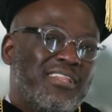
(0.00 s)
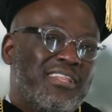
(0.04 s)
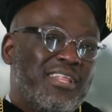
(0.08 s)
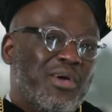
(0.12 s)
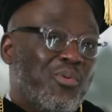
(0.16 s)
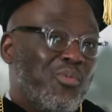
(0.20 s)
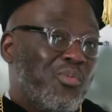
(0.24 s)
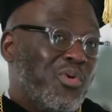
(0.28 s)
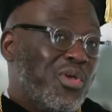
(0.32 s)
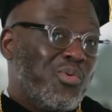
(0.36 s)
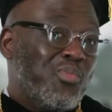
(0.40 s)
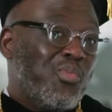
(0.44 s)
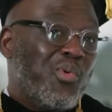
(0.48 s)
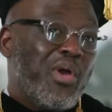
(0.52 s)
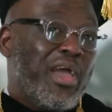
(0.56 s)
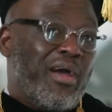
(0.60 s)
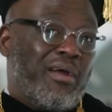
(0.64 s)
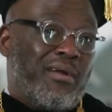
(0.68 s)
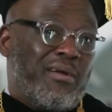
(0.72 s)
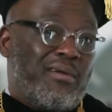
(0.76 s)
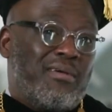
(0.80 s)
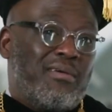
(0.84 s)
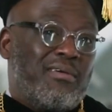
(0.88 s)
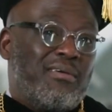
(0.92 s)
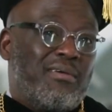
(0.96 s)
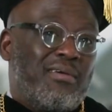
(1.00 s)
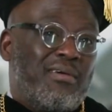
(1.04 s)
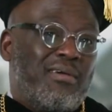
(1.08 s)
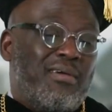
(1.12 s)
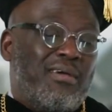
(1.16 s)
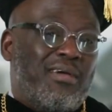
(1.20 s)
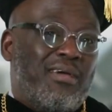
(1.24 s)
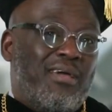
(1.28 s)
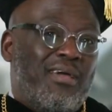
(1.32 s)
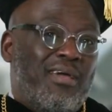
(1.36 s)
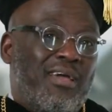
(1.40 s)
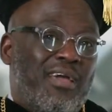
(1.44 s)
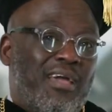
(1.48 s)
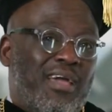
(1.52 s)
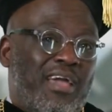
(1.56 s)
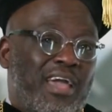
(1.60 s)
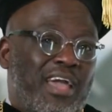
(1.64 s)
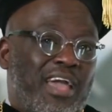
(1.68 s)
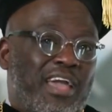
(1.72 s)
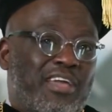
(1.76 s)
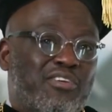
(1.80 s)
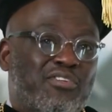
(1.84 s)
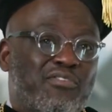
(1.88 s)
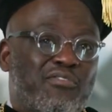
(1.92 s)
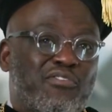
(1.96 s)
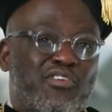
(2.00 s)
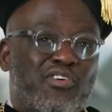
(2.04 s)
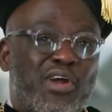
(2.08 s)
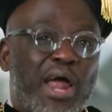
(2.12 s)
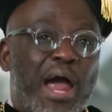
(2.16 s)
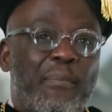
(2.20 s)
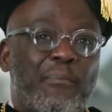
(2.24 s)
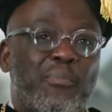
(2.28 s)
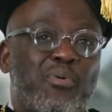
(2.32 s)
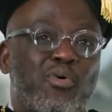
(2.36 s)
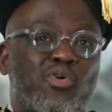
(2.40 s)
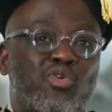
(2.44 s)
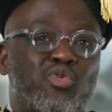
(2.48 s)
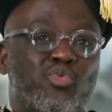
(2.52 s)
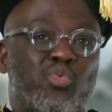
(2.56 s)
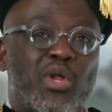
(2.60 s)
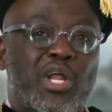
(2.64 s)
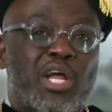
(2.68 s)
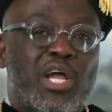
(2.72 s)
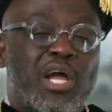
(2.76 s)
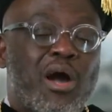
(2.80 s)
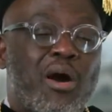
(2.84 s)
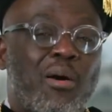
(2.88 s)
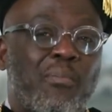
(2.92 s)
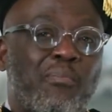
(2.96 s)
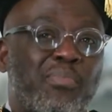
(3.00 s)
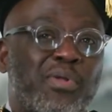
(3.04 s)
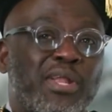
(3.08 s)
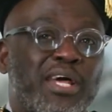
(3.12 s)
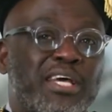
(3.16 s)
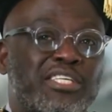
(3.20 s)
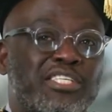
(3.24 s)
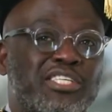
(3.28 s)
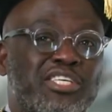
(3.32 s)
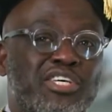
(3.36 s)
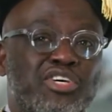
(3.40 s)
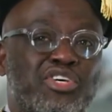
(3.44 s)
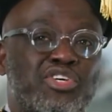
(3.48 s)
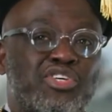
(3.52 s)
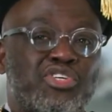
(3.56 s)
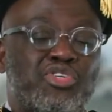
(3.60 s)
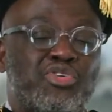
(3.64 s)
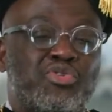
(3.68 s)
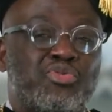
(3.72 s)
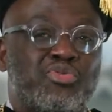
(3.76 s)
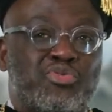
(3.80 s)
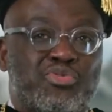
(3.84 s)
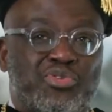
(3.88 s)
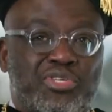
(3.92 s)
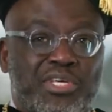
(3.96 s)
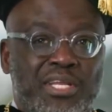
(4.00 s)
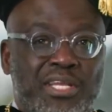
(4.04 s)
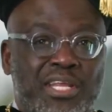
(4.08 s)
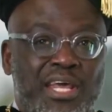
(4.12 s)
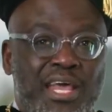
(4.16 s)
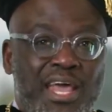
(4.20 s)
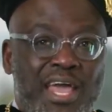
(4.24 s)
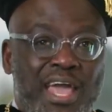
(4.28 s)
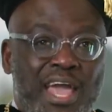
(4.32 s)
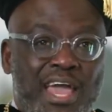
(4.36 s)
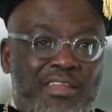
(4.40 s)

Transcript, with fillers: that we wear. And you've grappled with complex issues and,